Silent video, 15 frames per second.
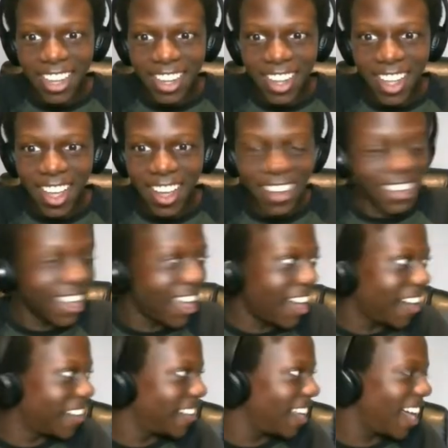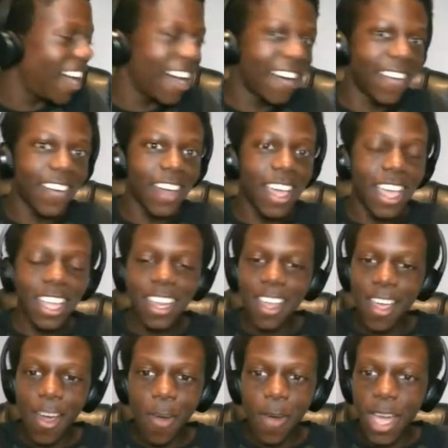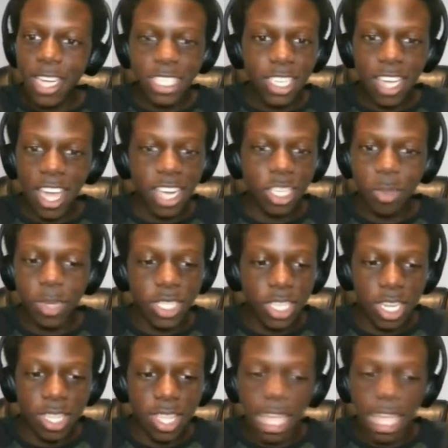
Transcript: no. No, why don't you gotta twitch like